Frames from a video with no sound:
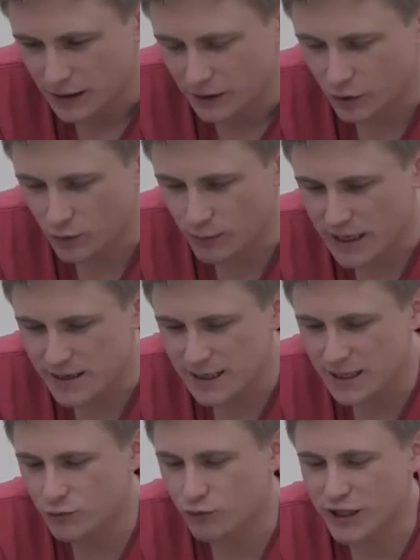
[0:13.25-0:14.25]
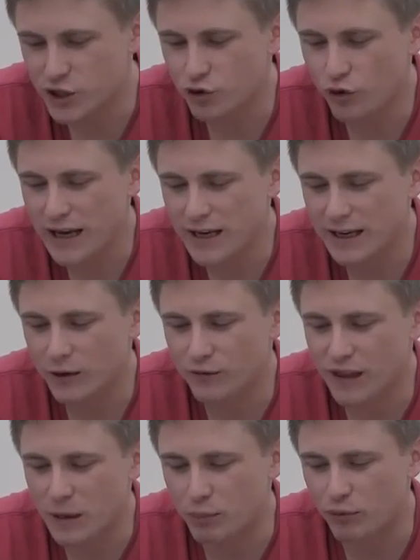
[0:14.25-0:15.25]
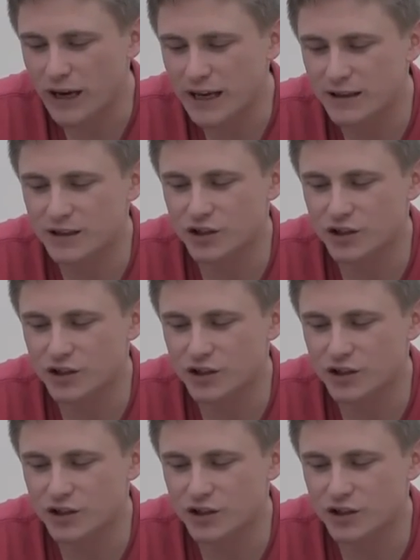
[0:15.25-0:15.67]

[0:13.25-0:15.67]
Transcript: Do men need retraining of their brain